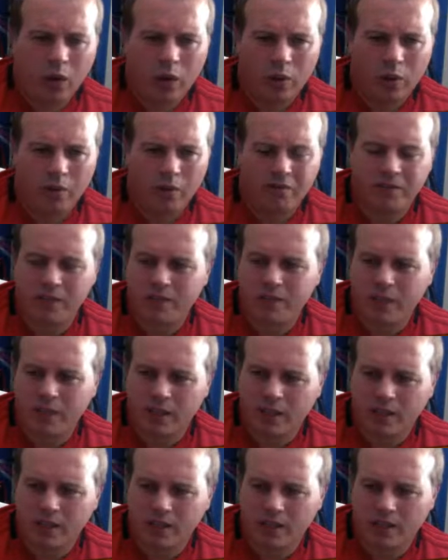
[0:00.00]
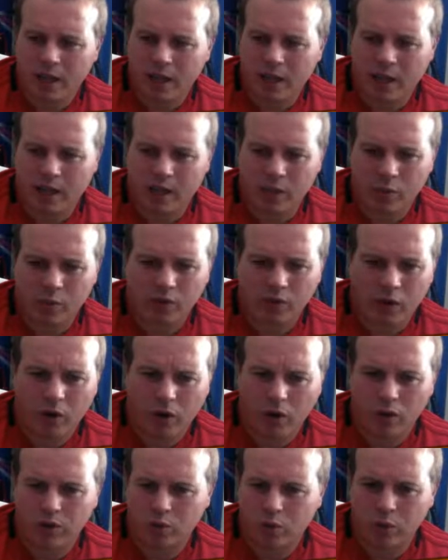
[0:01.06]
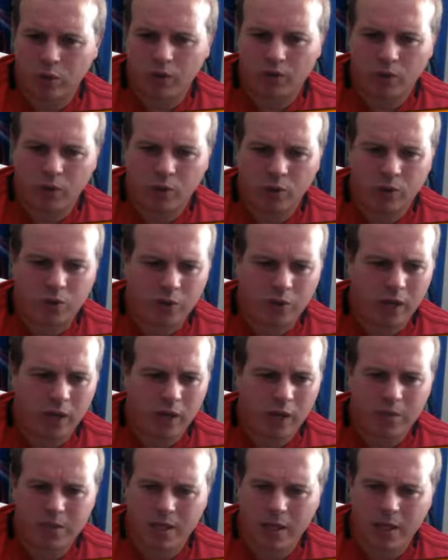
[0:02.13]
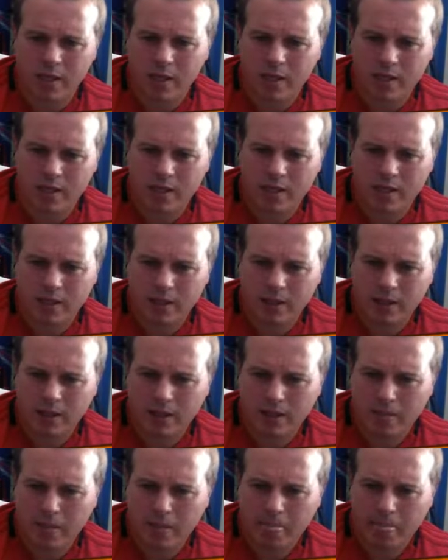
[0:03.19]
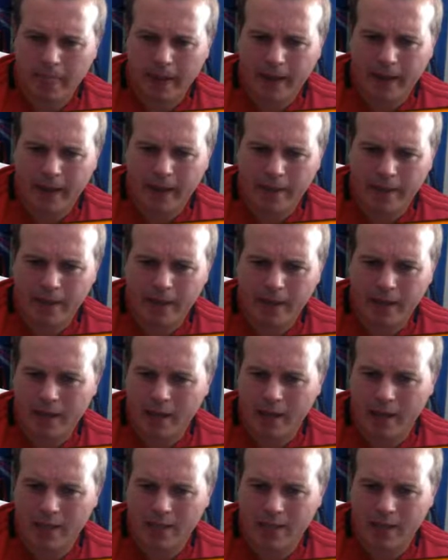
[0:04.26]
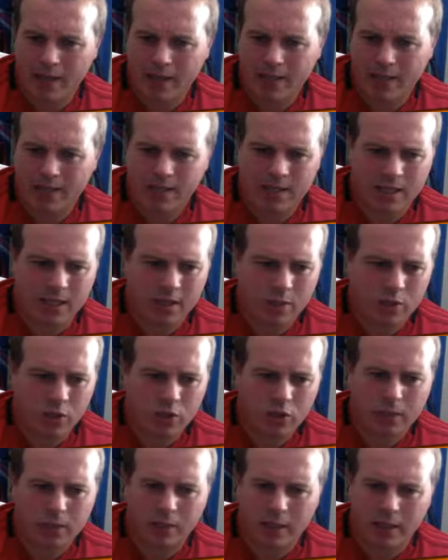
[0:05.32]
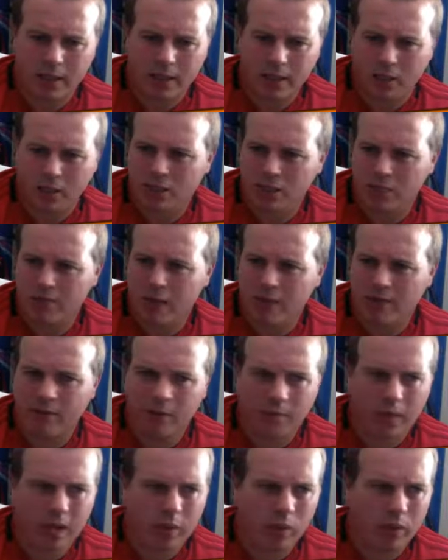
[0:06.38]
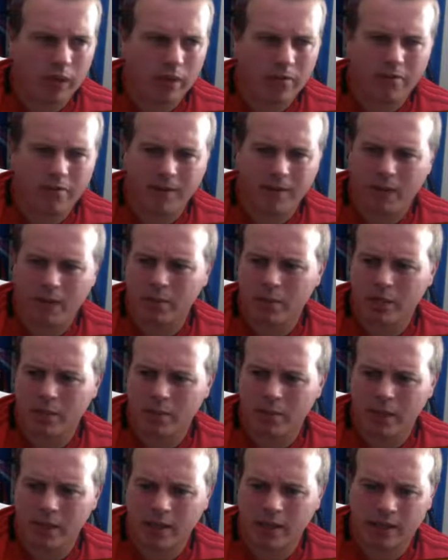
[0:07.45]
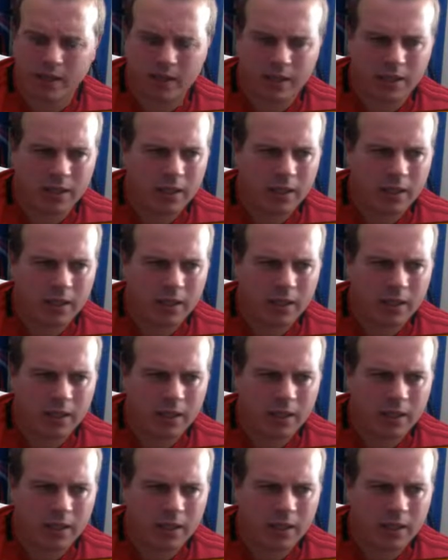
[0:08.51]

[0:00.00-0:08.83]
15th, and we've lost one of those 2 games in hand. In a game against a team we should be beating, because man for man, we have far better players.